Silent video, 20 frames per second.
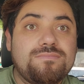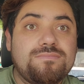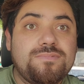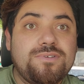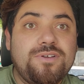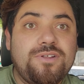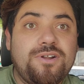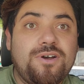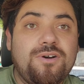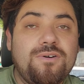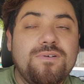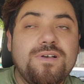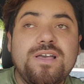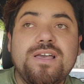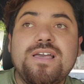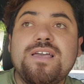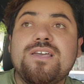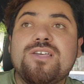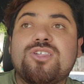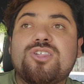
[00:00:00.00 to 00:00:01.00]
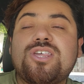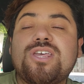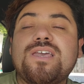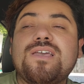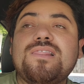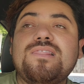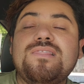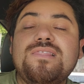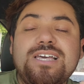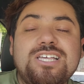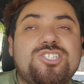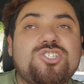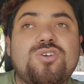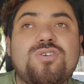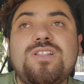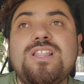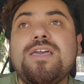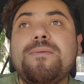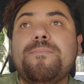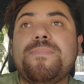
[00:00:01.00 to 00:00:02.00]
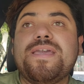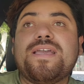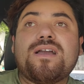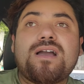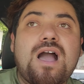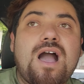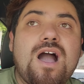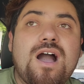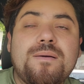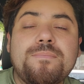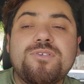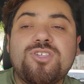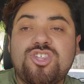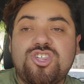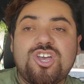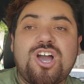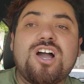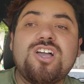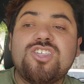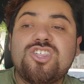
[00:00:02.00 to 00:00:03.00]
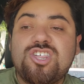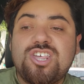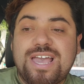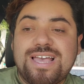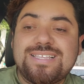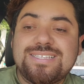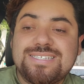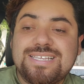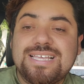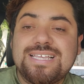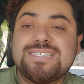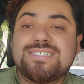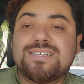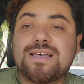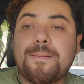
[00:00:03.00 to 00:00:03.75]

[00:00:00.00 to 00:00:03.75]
you know? She literally became John Jensen's